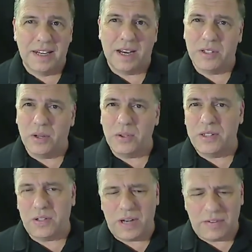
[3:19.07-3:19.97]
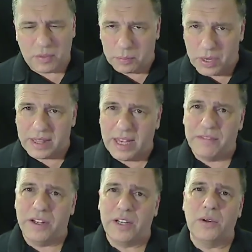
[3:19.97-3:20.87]
Now, in the old days, you'd have to break that
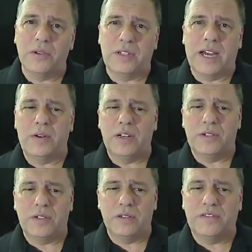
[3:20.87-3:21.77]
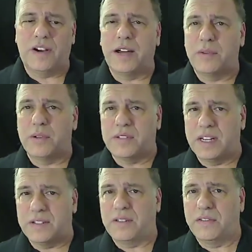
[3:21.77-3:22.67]
video down into five or
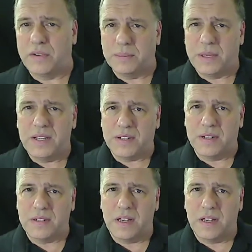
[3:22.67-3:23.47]
six different pieces